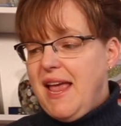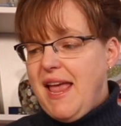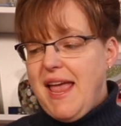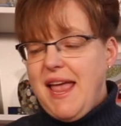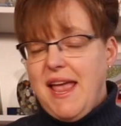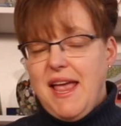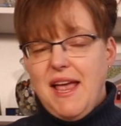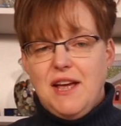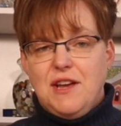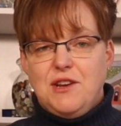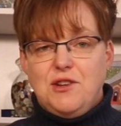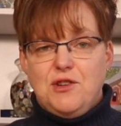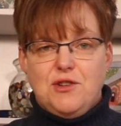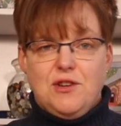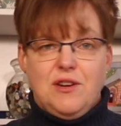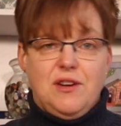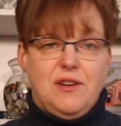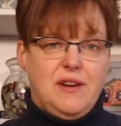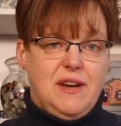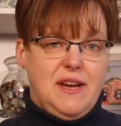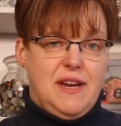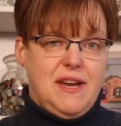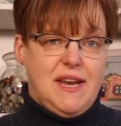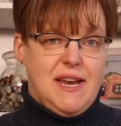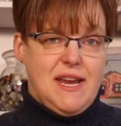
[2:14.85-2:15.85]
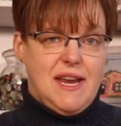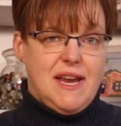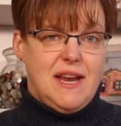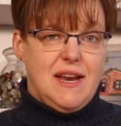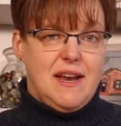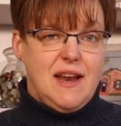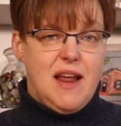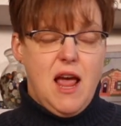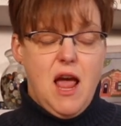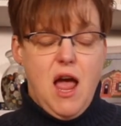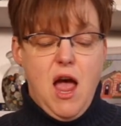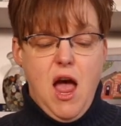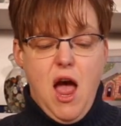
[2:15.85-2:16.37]
and you're gonna
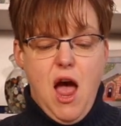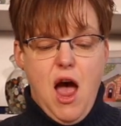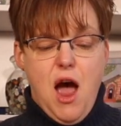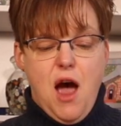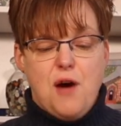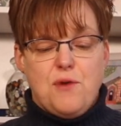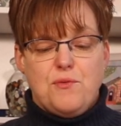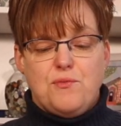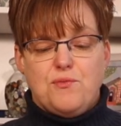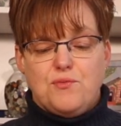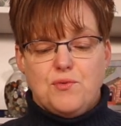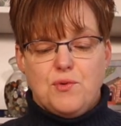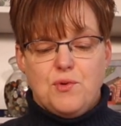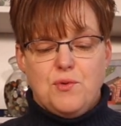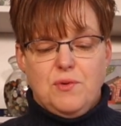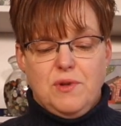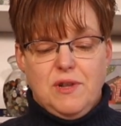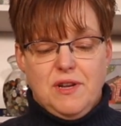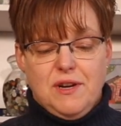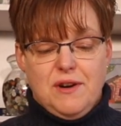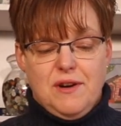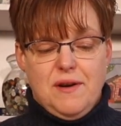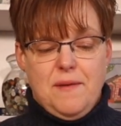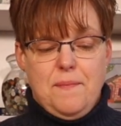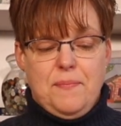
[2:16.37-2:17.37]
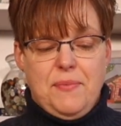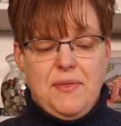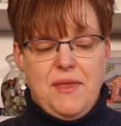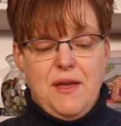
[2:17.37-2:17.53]
need a ruler.